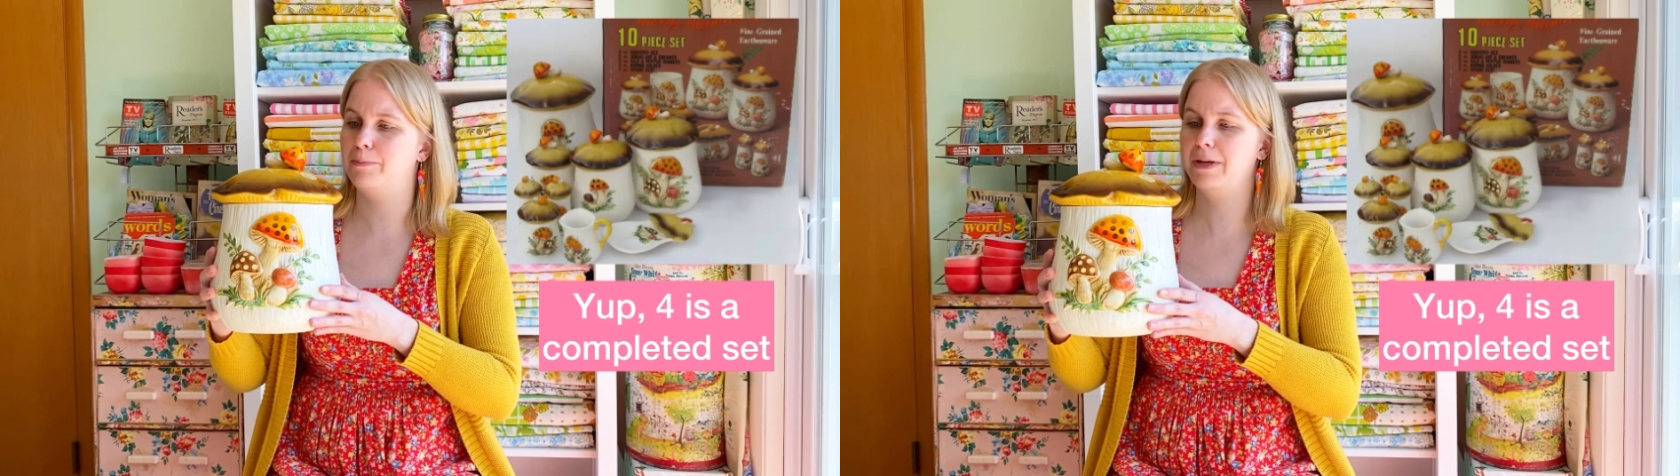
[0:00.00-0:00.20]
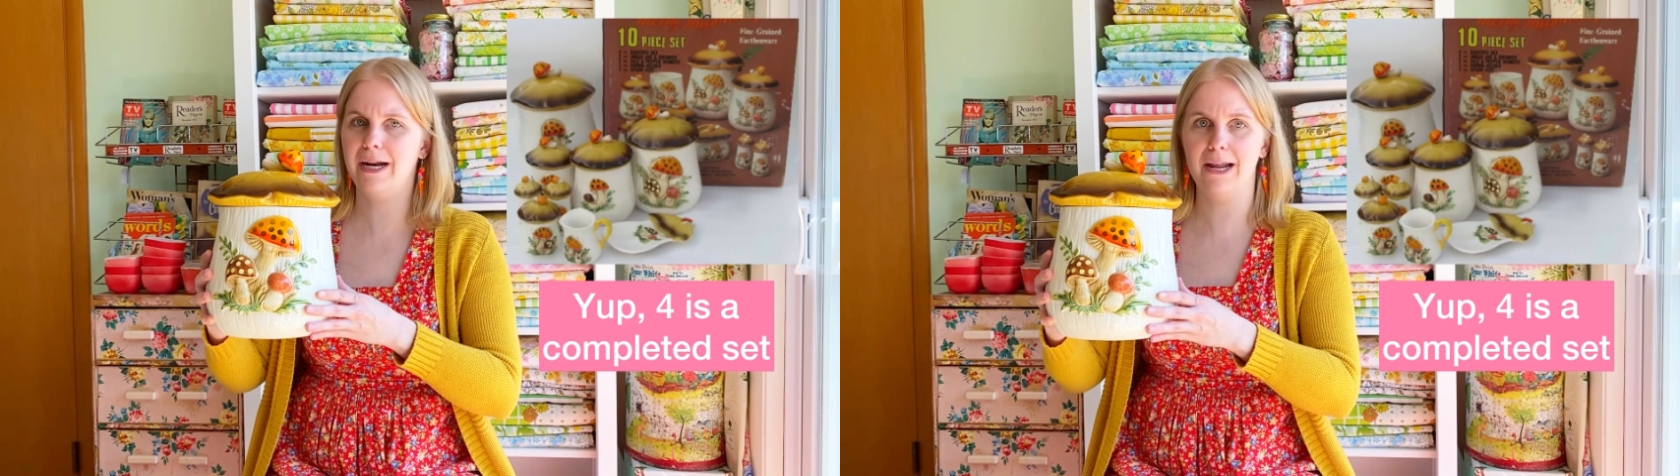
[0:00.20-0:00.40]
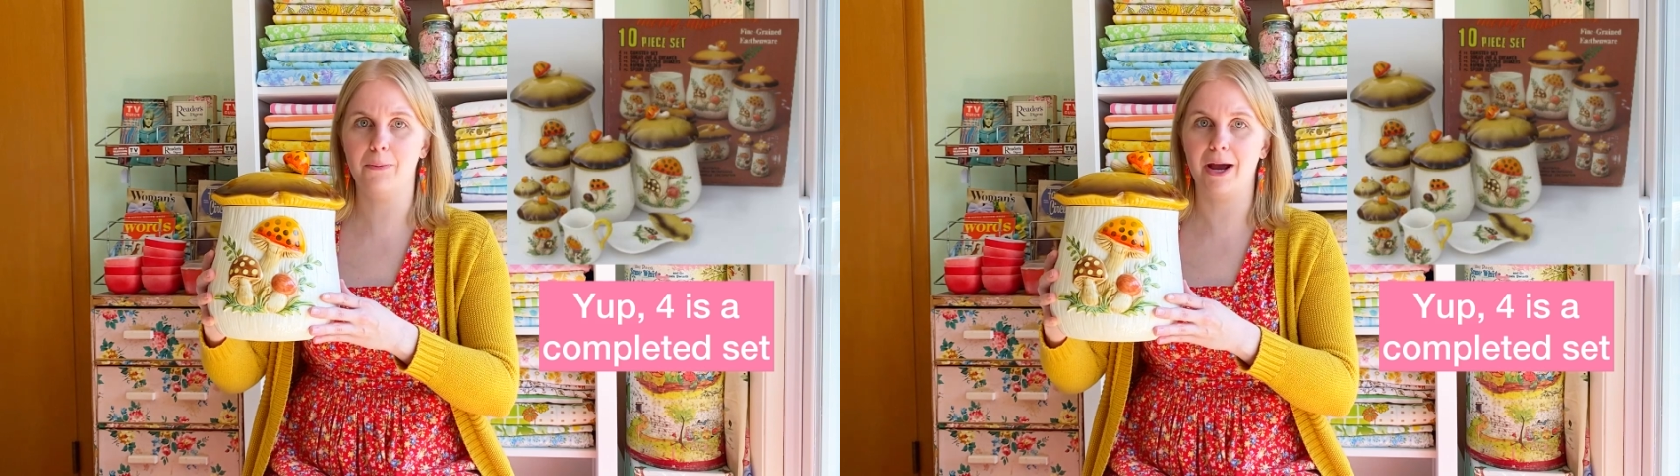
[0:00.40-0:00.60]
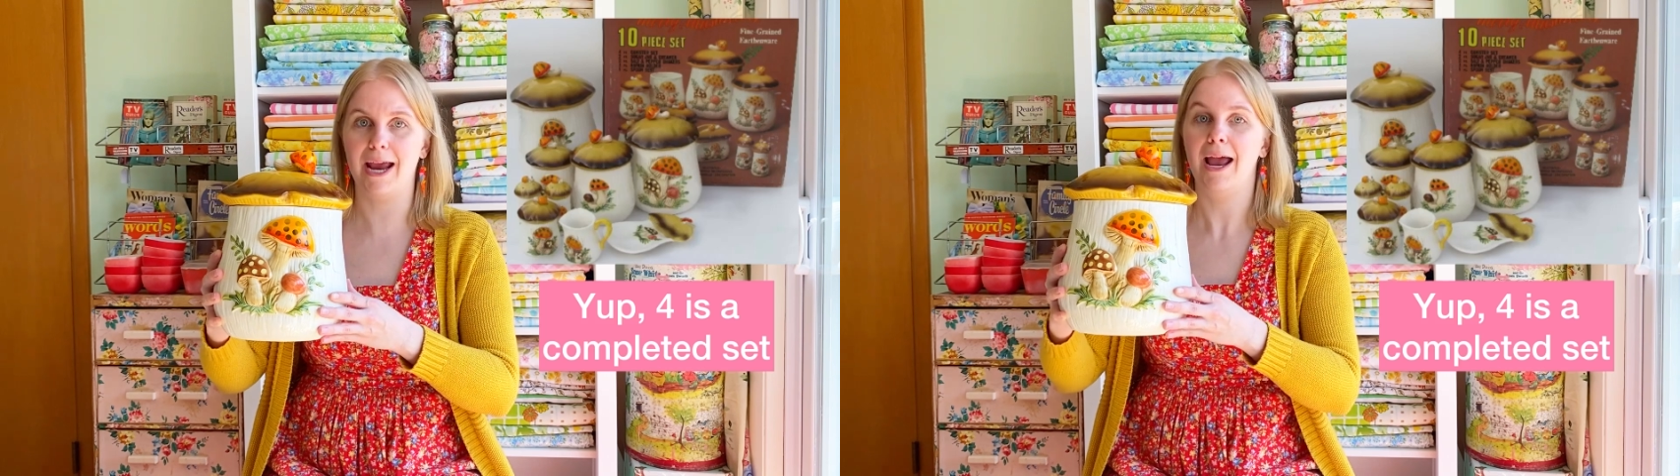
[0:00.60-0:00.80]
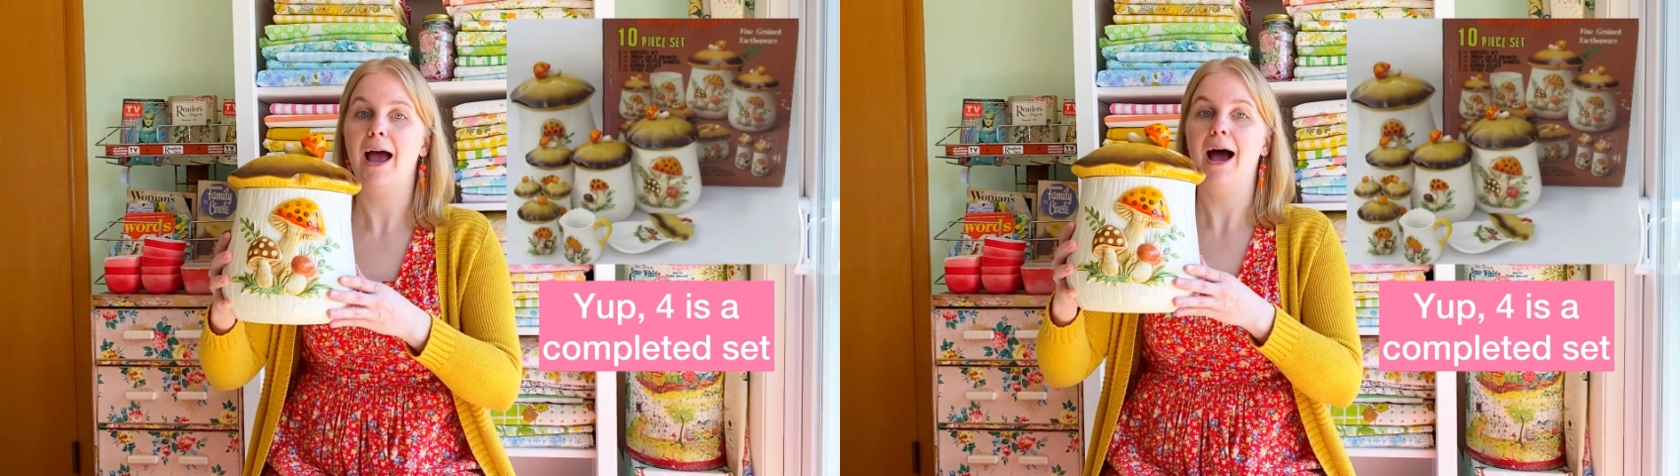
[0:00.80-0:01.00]
But
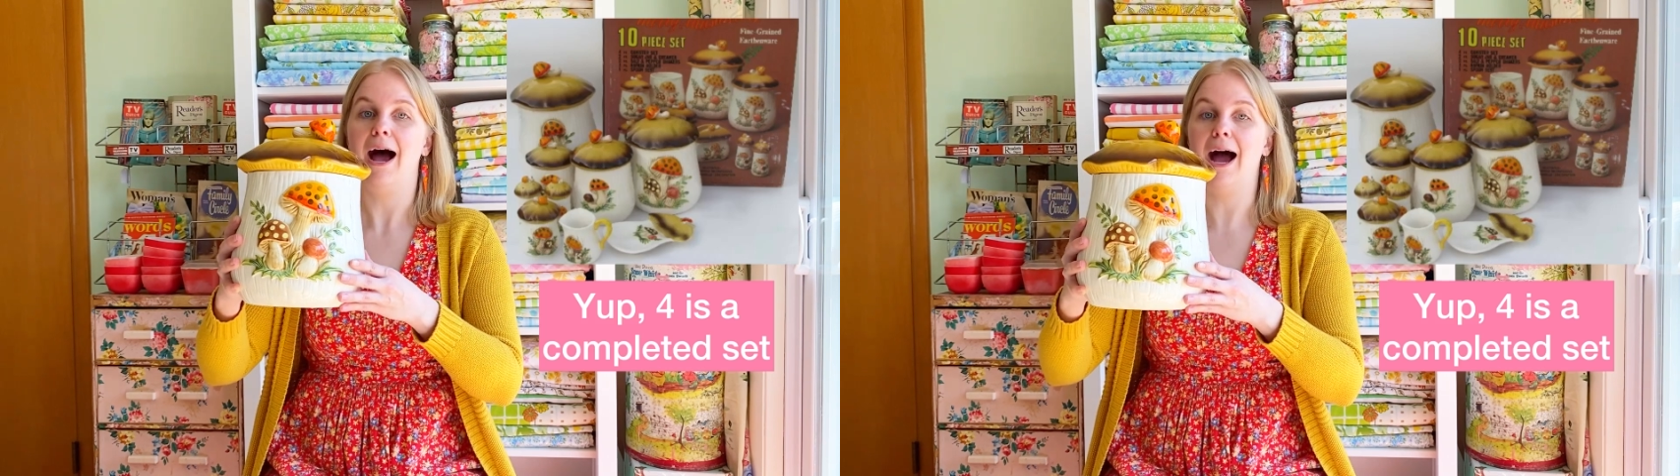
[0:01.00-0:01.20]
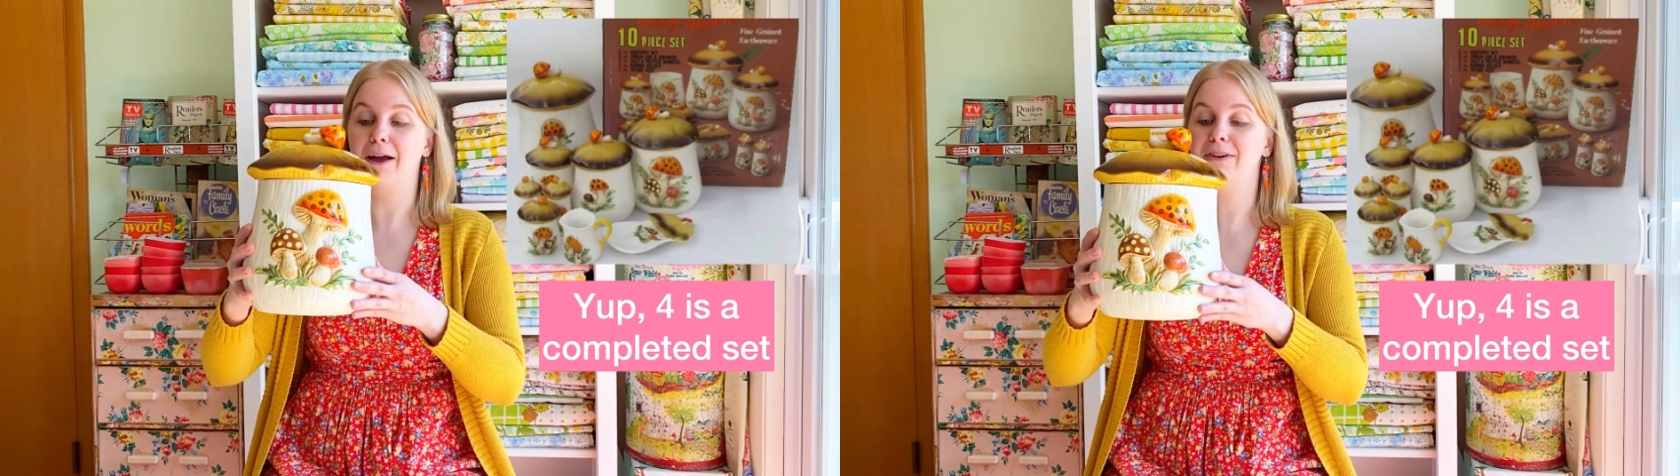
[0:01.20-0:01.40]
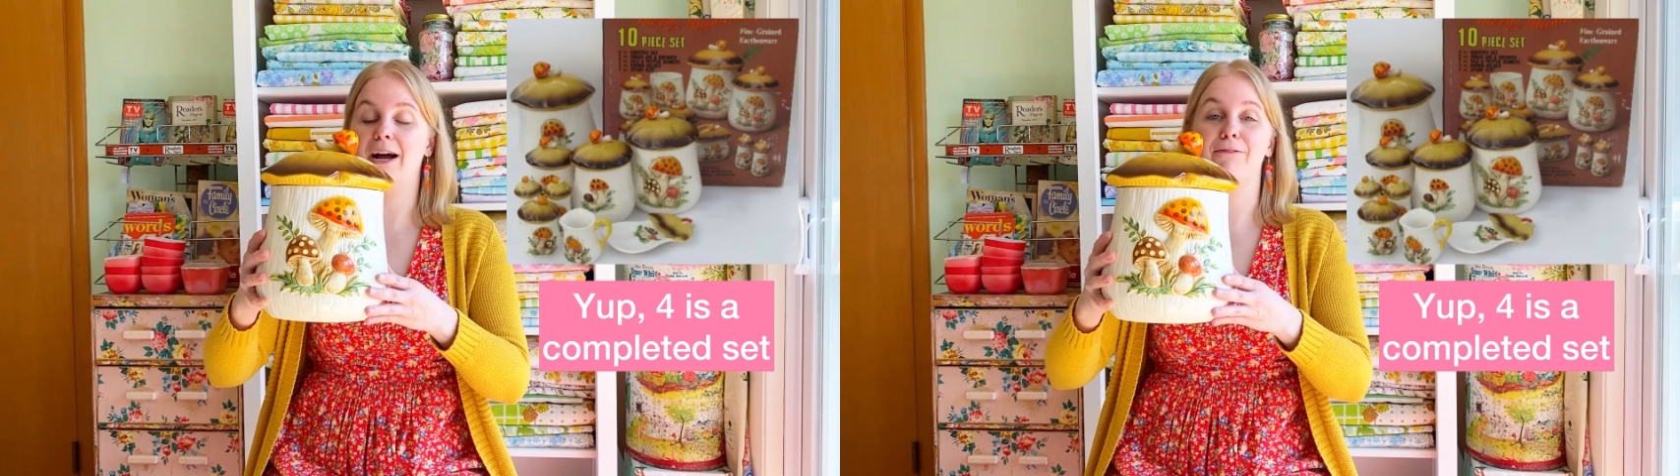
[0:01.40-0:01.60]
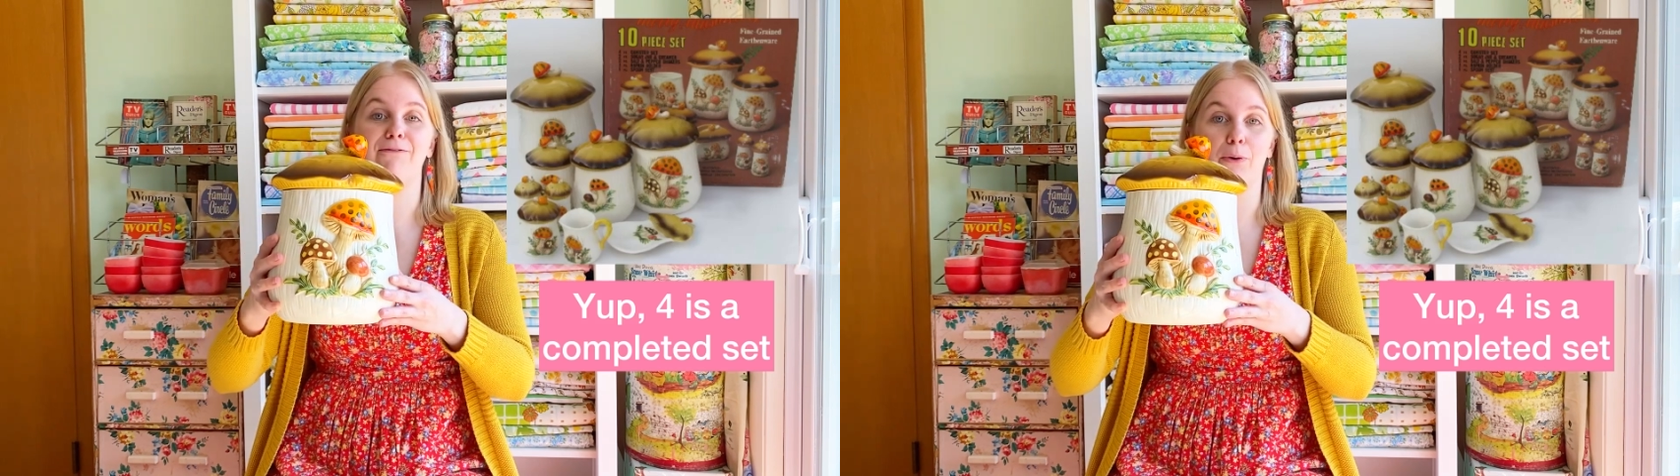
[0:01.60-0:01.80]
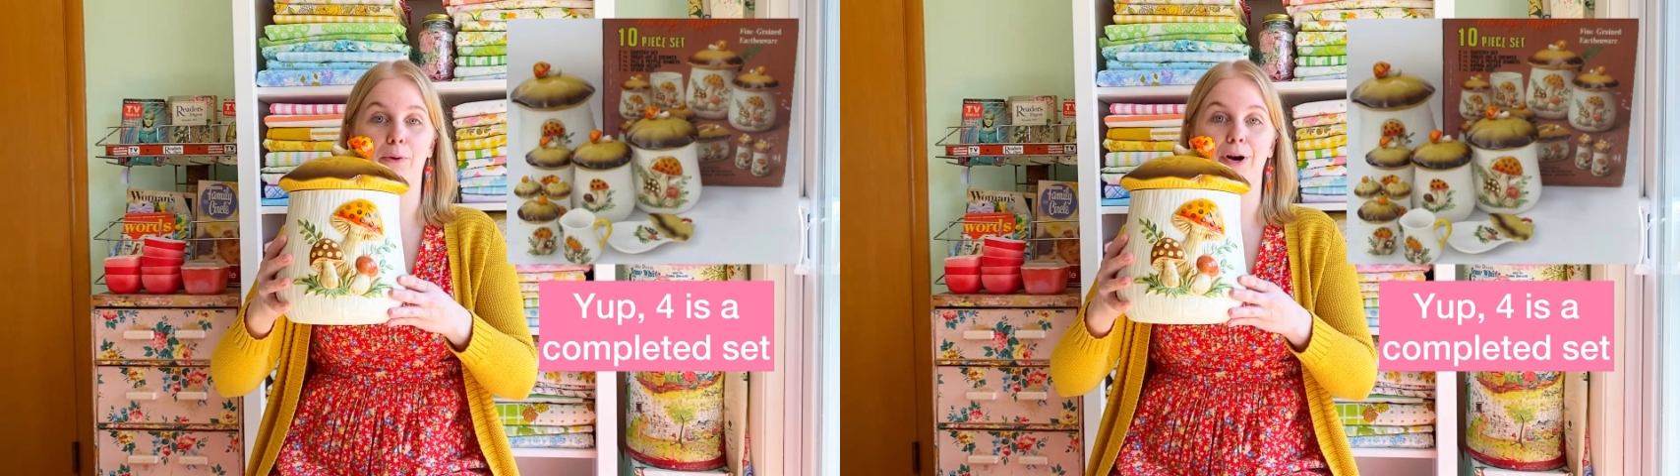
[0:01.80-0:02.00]
anyway, I've got
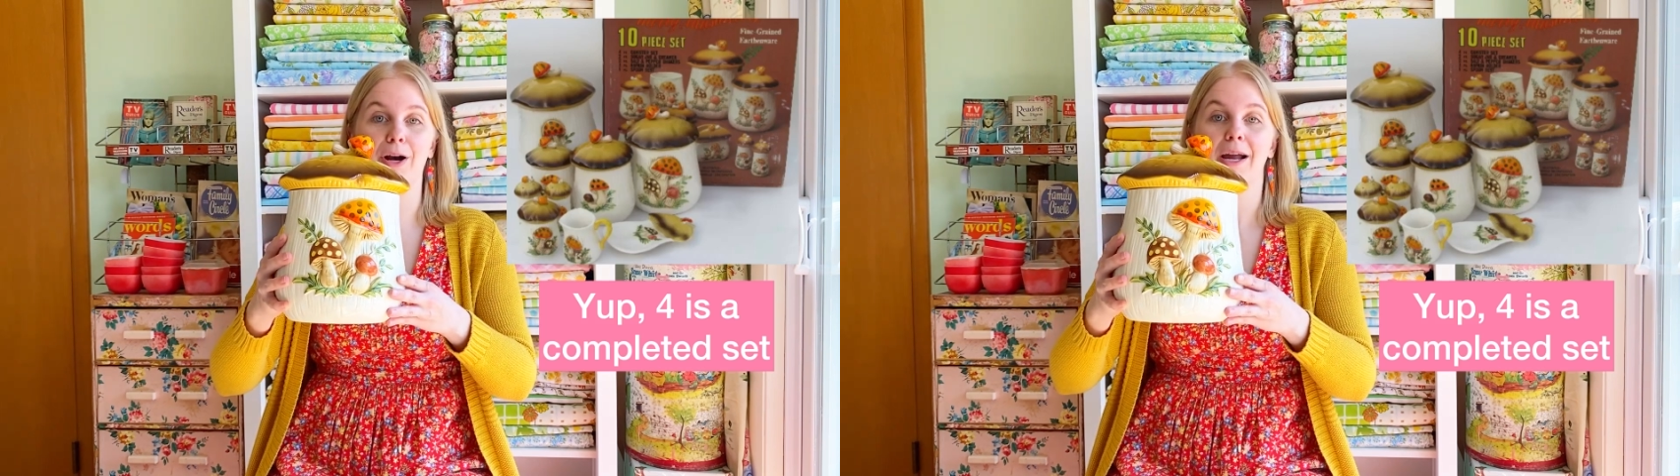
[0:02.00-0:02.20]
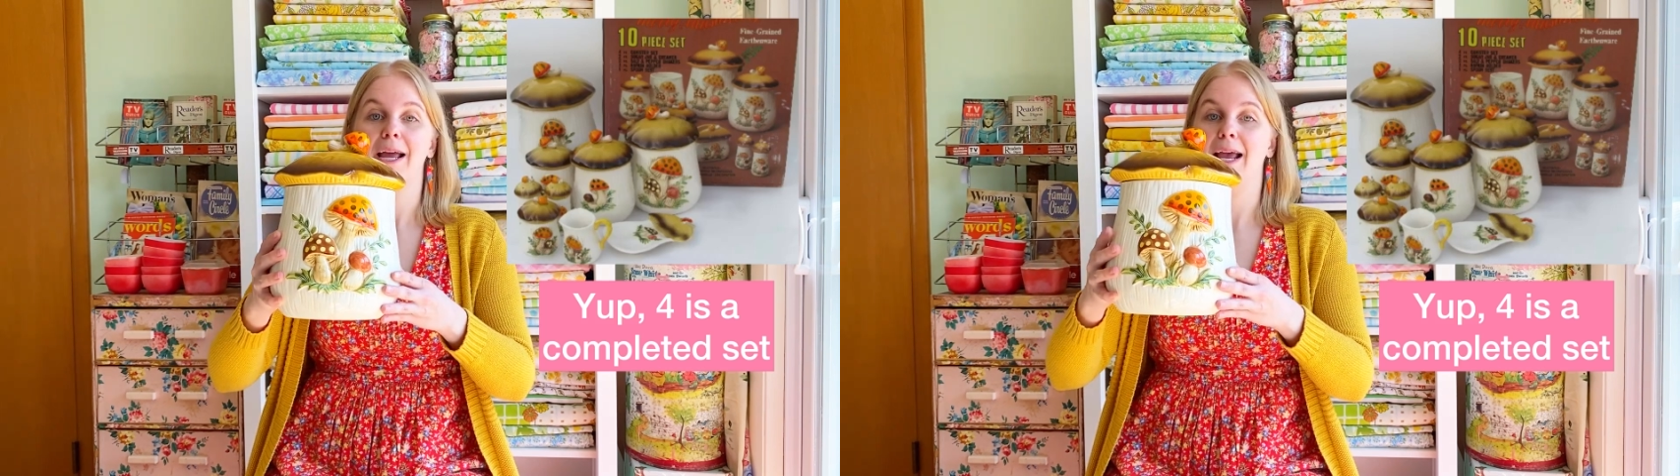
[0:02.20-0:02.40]
4,